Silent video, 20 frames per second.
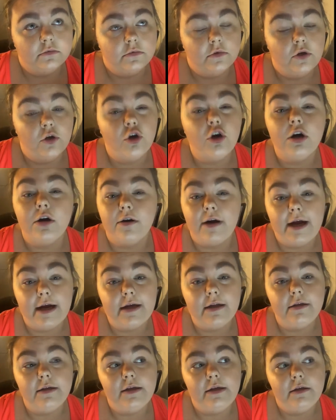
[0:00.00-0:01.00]

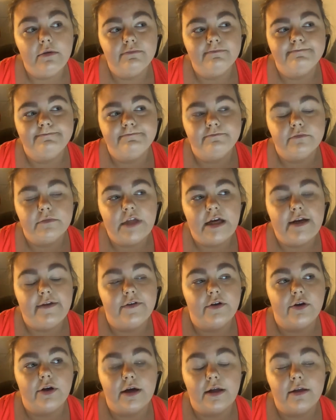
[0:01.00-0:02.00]
correctly, not even
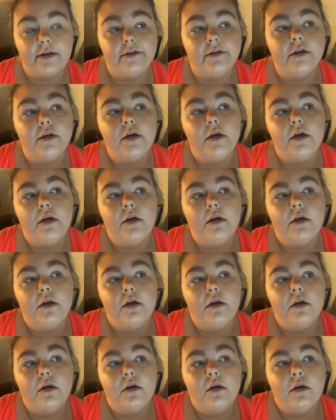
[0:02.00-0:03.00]
correctly,
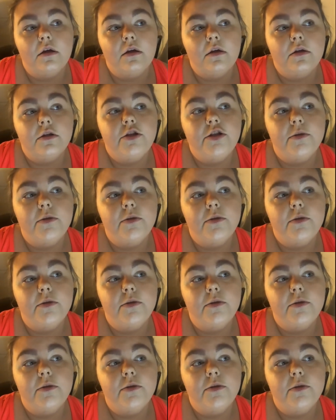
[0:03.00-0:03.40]
to the